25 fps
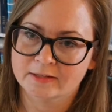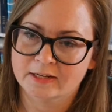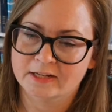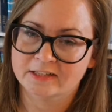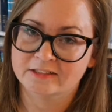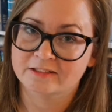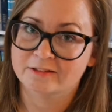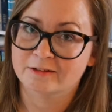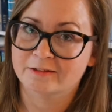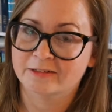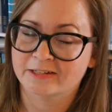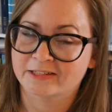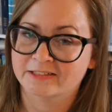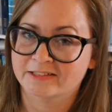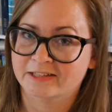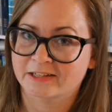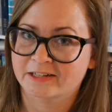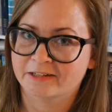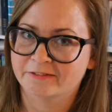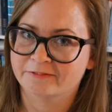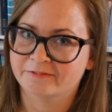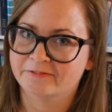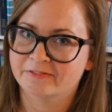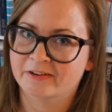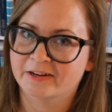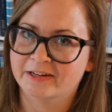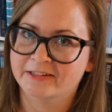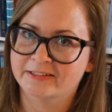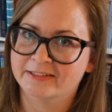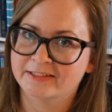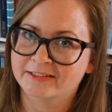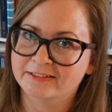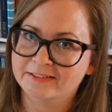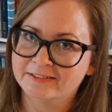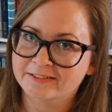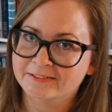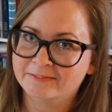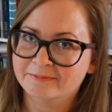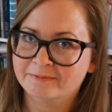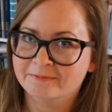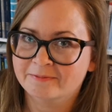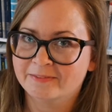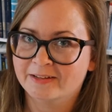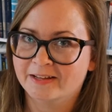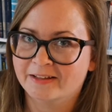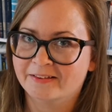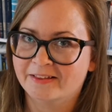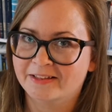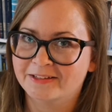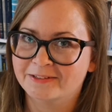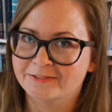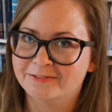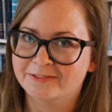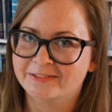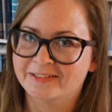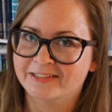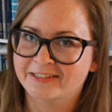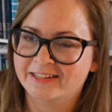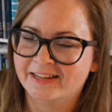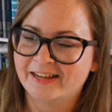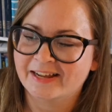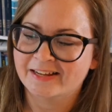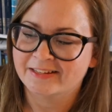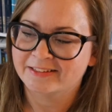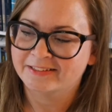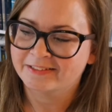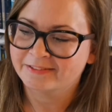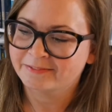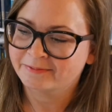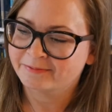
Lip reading: As long as I can find it, and I usually can.